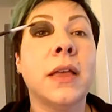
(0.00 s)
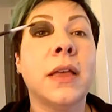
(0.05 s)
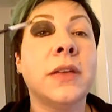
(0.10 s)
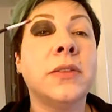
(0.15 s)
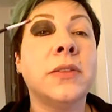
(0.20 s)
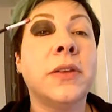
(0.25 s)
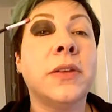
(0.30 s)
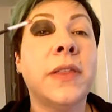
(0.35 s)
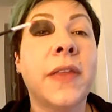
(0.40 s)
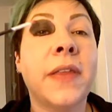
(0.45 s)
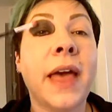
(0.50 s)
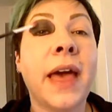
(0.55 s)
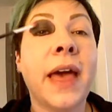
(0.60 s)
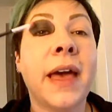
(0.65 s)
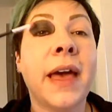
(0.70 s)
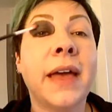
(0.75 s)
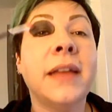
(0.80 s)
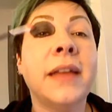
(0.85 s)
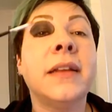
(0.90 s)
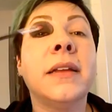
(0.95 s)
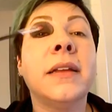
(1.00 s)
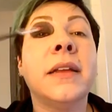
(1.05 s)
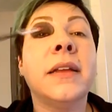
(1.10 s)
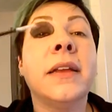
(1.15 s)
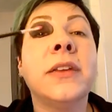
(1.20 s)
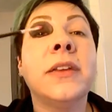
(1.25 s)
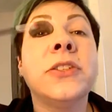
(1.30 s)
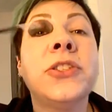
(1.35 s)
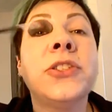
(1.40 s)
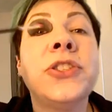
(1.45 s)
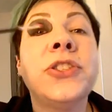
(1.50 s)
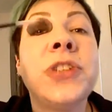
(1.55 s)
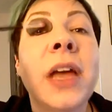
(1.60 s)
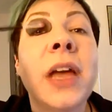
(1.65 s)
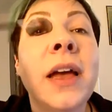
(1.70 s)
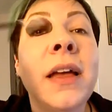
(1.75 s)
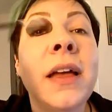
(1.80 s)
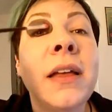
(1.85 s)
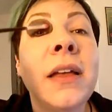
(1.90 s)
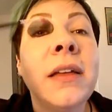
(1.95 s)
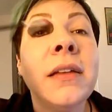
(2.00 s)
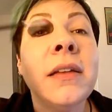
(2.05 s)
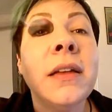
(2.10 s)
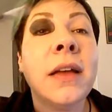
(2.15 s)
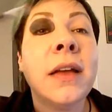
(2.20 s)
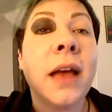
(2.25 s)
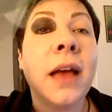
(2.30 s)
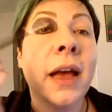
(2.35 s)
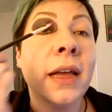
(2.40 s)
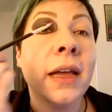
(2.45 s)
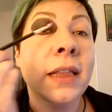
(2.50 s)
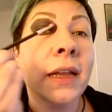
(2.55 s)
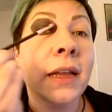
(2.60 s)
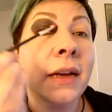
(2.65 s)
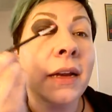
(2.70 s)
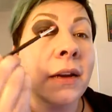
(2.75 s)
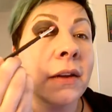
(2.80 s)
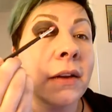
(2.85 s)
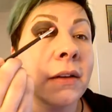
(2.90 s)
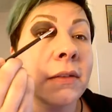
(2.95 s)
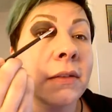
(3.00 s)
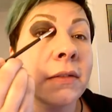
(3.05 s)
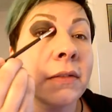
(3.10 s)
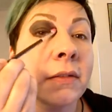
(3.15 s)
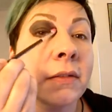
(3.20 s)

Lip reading: So that is gel eyeliner.